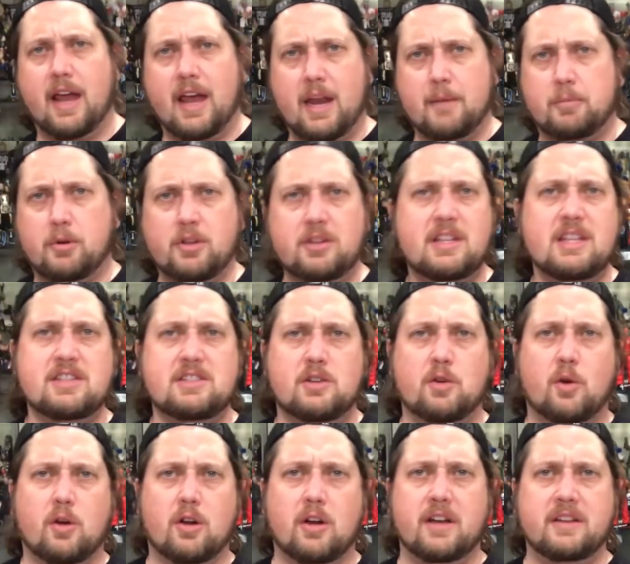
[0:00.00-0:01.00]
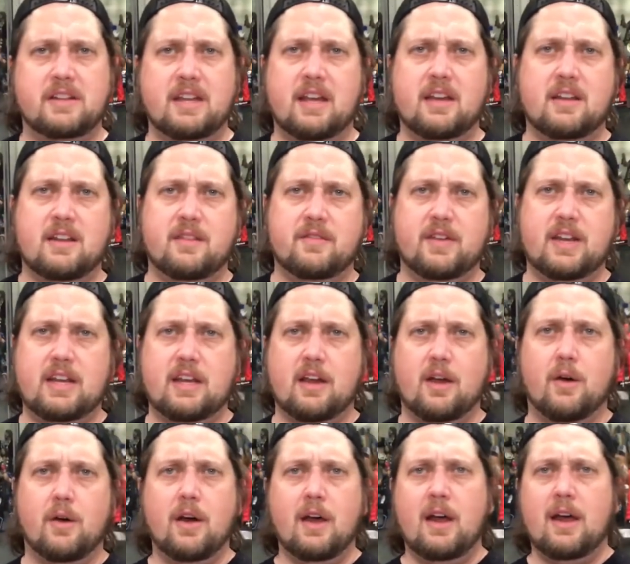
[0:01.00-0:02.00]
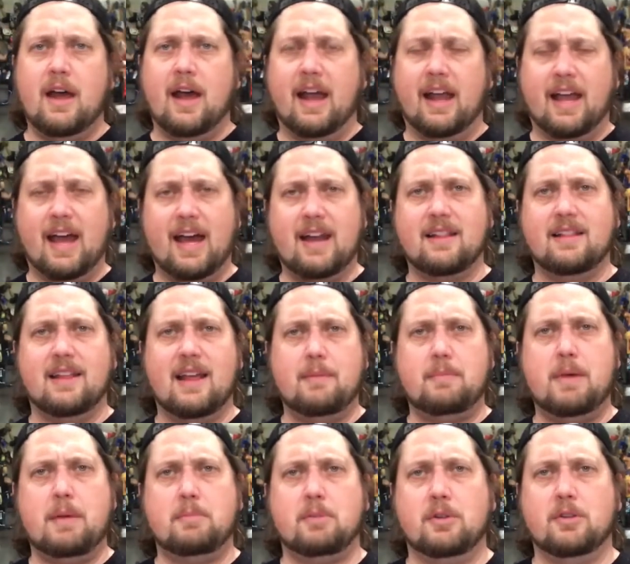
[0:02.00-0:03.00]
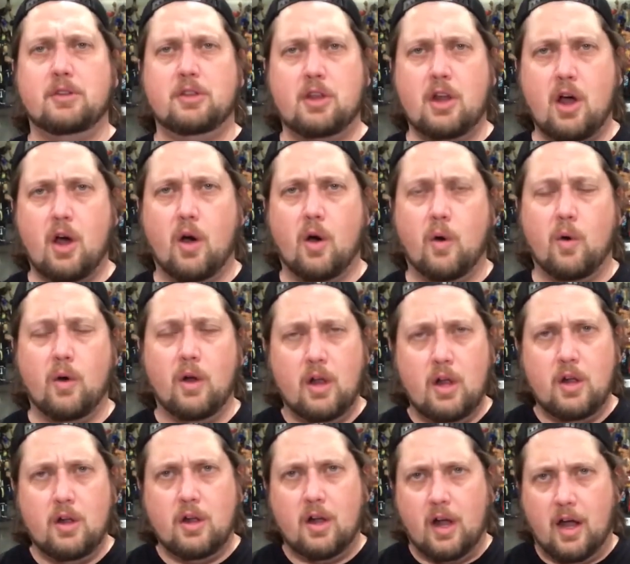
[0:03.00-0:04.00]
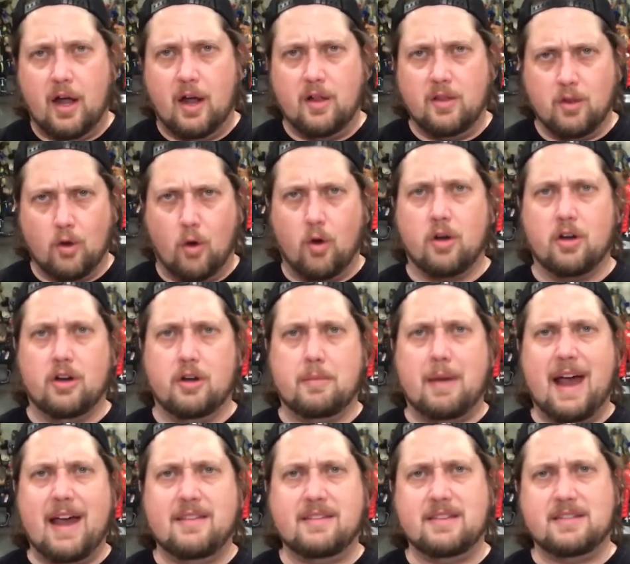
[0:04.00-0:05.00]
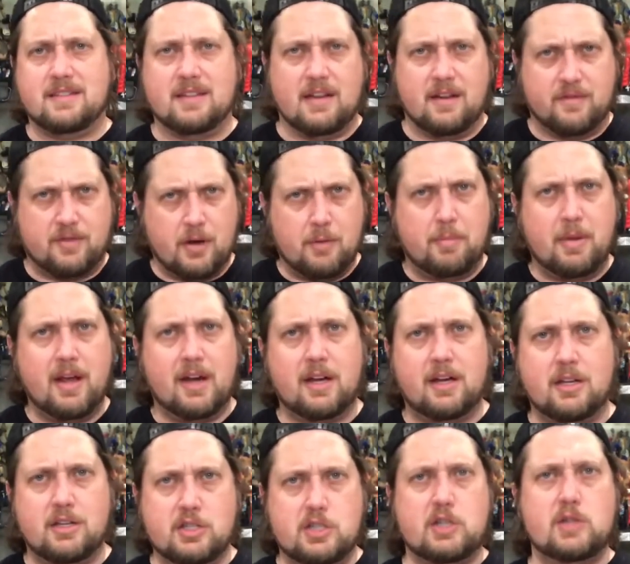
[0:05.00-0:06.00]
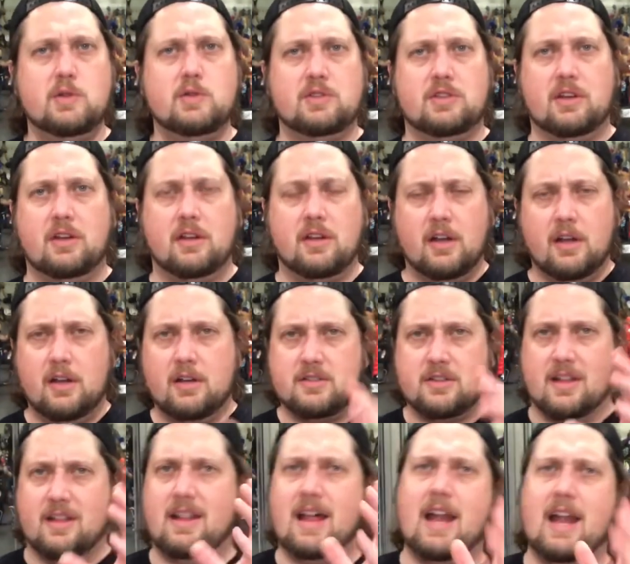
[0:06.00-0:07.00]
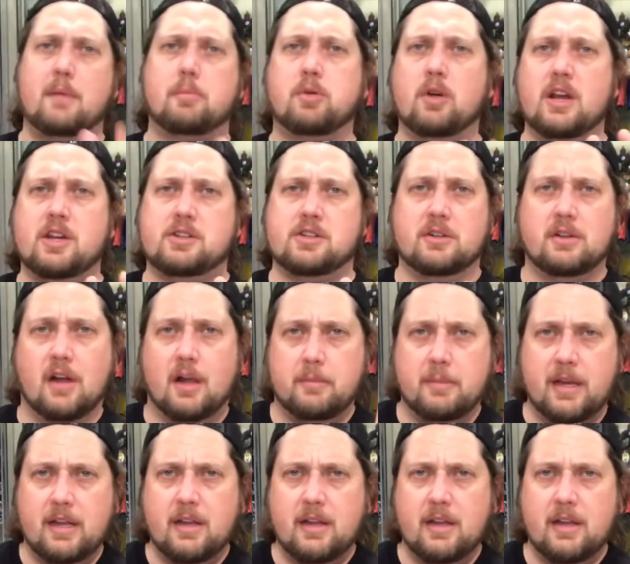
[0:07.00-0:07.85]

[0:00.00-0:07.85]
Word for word: I got to put these in order at the end of the video. I got to let people know uh, the order to buy these in. If they're picking and choosing, there's a lot of pressure on me.